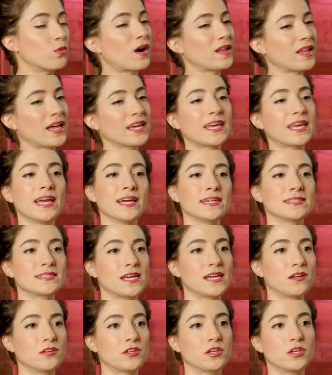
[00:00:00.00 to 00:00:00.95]
while I can't
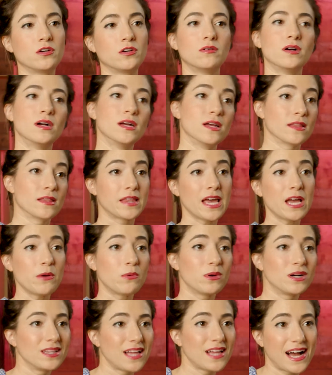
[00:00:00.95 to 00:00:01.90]
tell you they
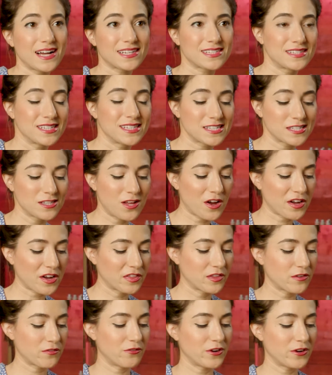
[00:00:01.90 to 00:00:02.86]
will last this long
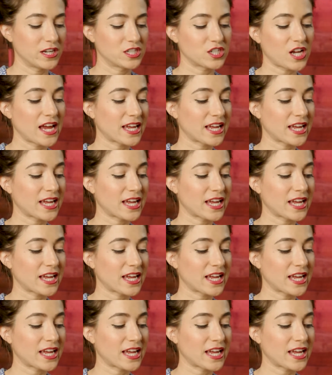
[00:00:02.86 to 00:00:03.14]
in the fridge,